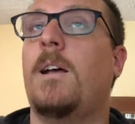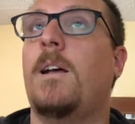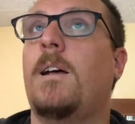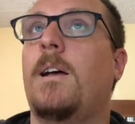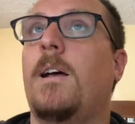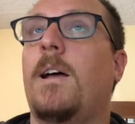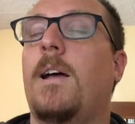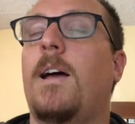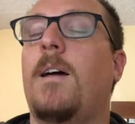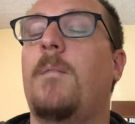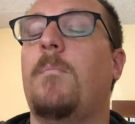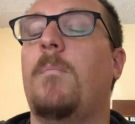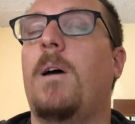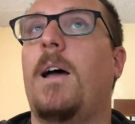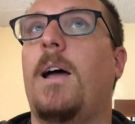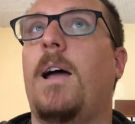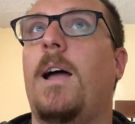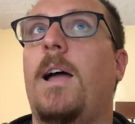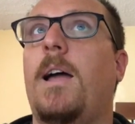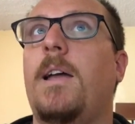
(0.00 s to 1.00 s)

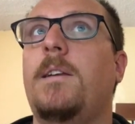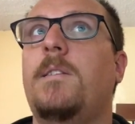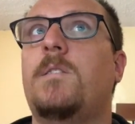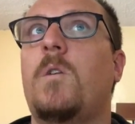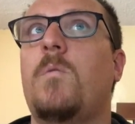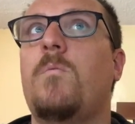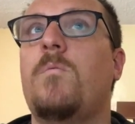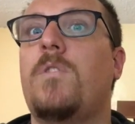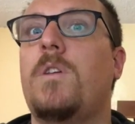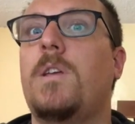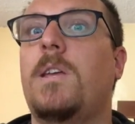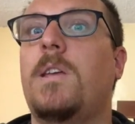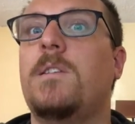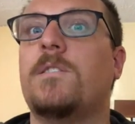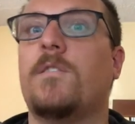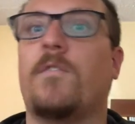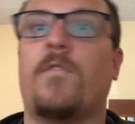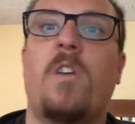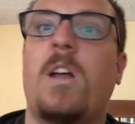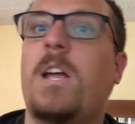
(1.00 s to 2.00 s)
I don't think he's
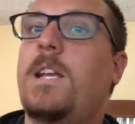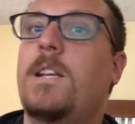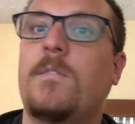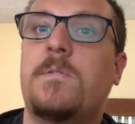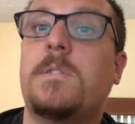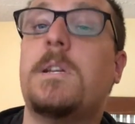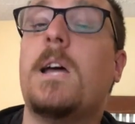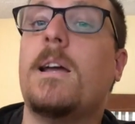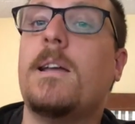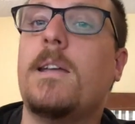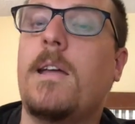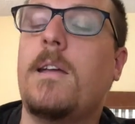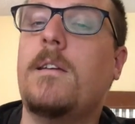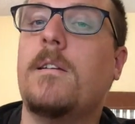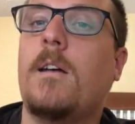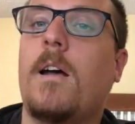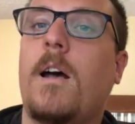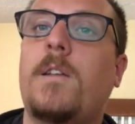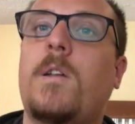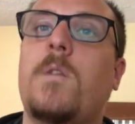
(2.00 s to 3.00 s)
afraid of dying.
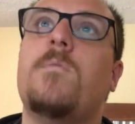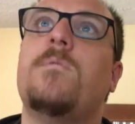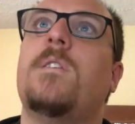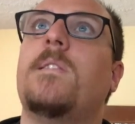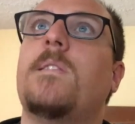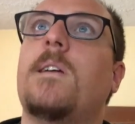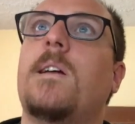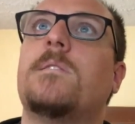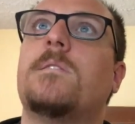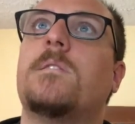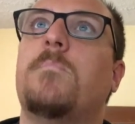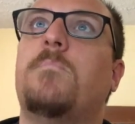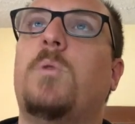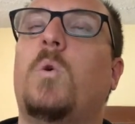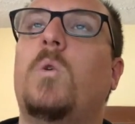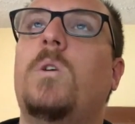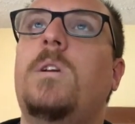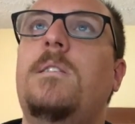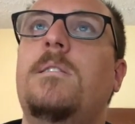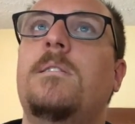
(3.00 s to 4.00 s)
I don't think that's the
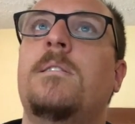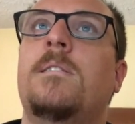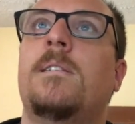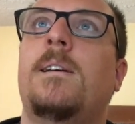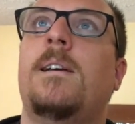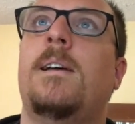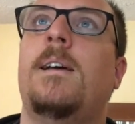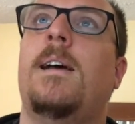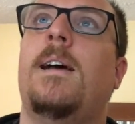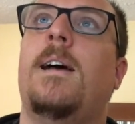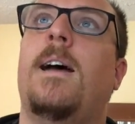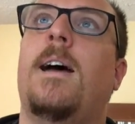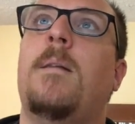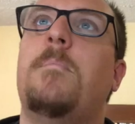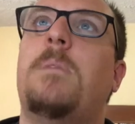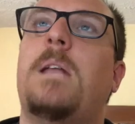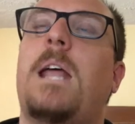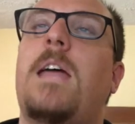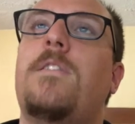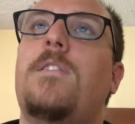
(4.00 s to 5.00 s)
point.
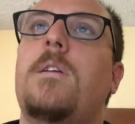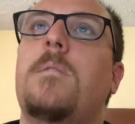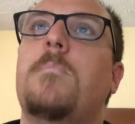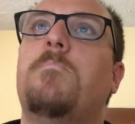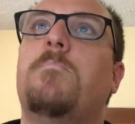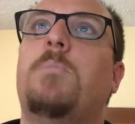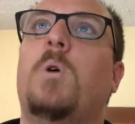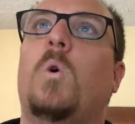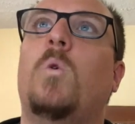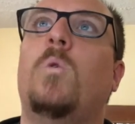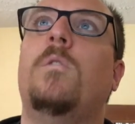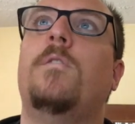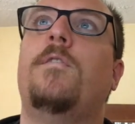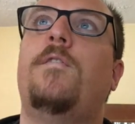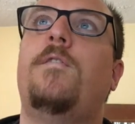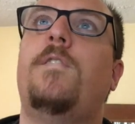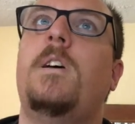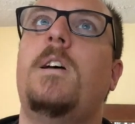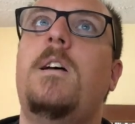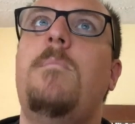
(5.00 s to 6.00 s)
But I think Paul
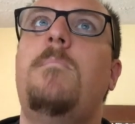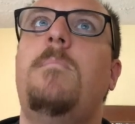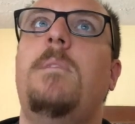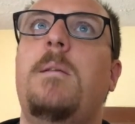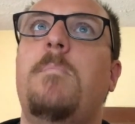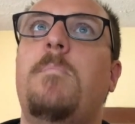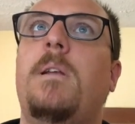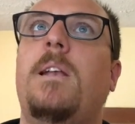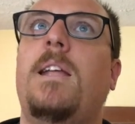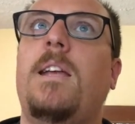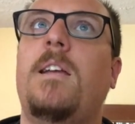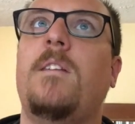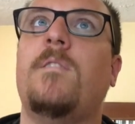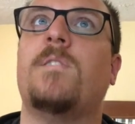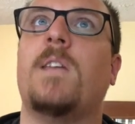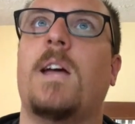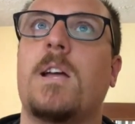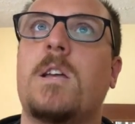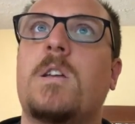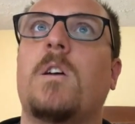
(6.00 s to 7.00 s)
firmly believed
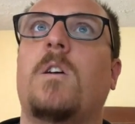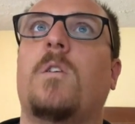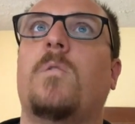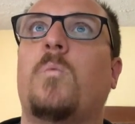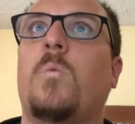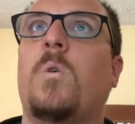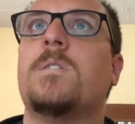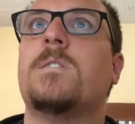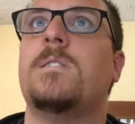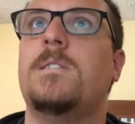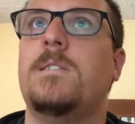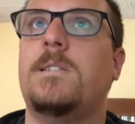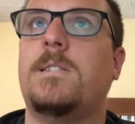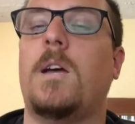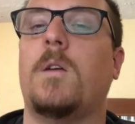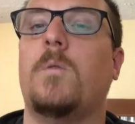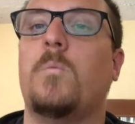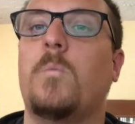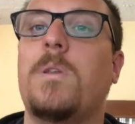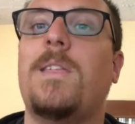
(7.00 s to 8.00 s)
that God wasn't
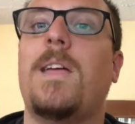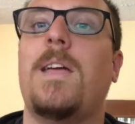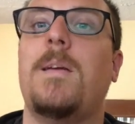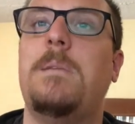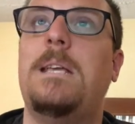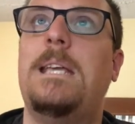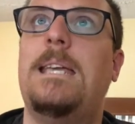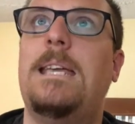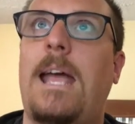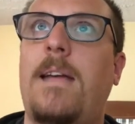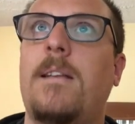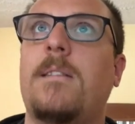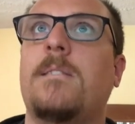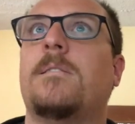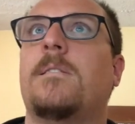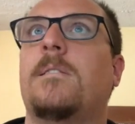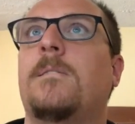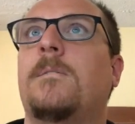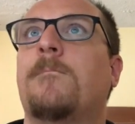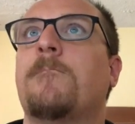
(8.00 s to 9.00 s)
done with him
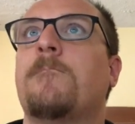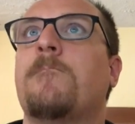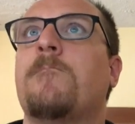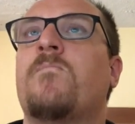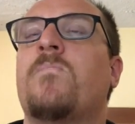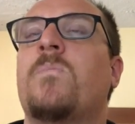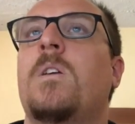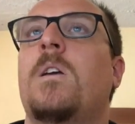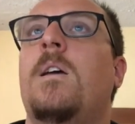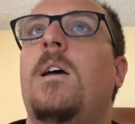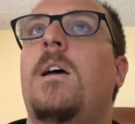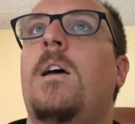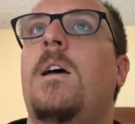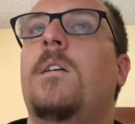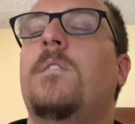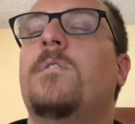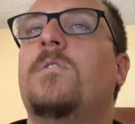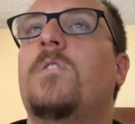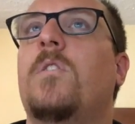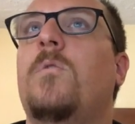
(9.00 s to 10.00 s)
yet.
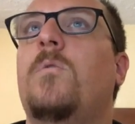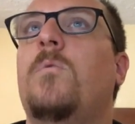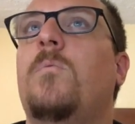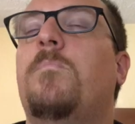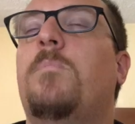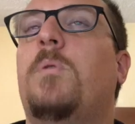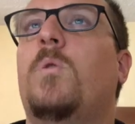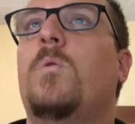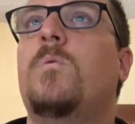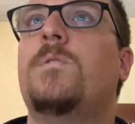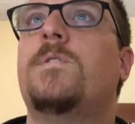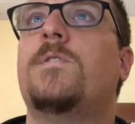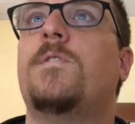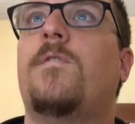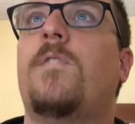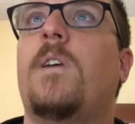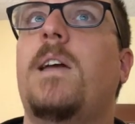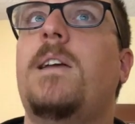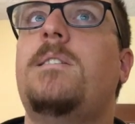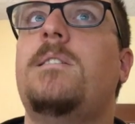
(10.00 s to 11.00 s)
And so Paul's
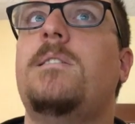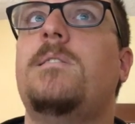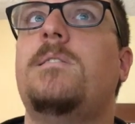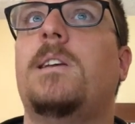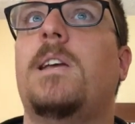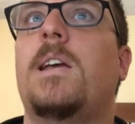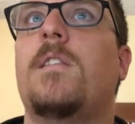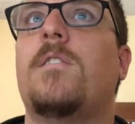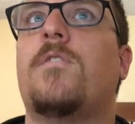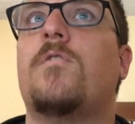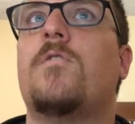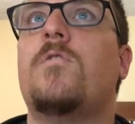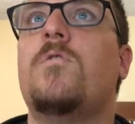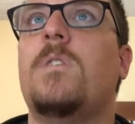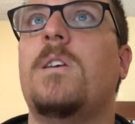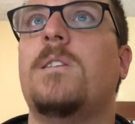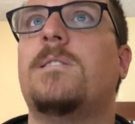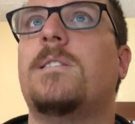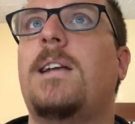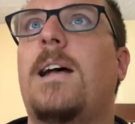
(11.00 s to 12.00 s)
fighting to get through
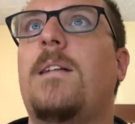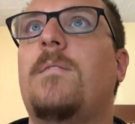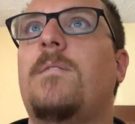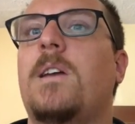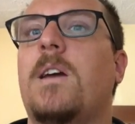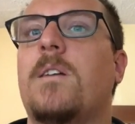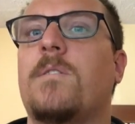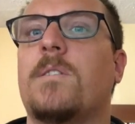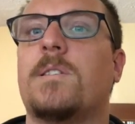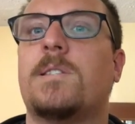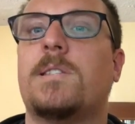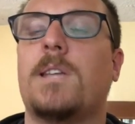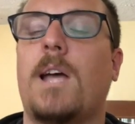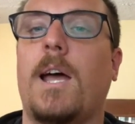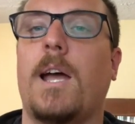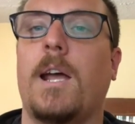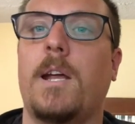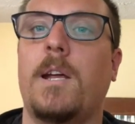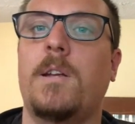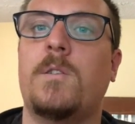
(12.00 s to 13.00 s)
this and out the other
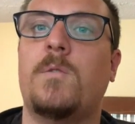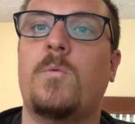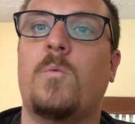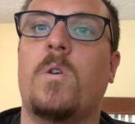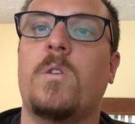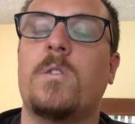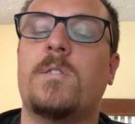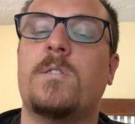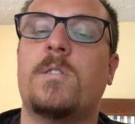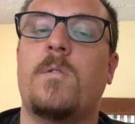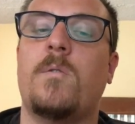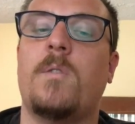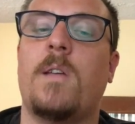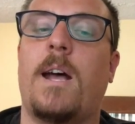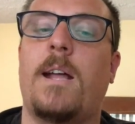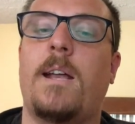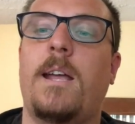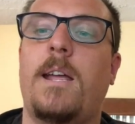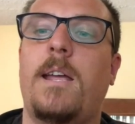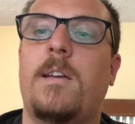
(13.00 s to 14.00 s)
side was so
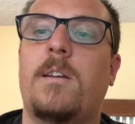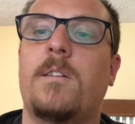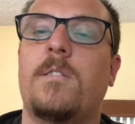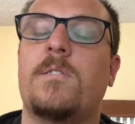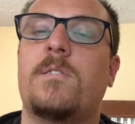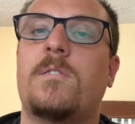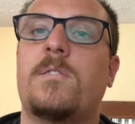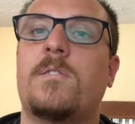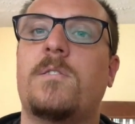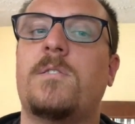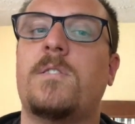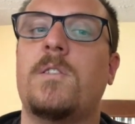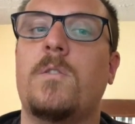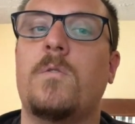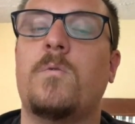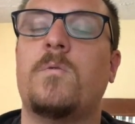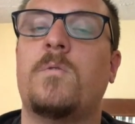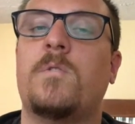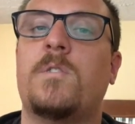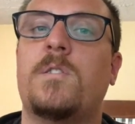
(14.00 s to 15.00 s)
that he could still,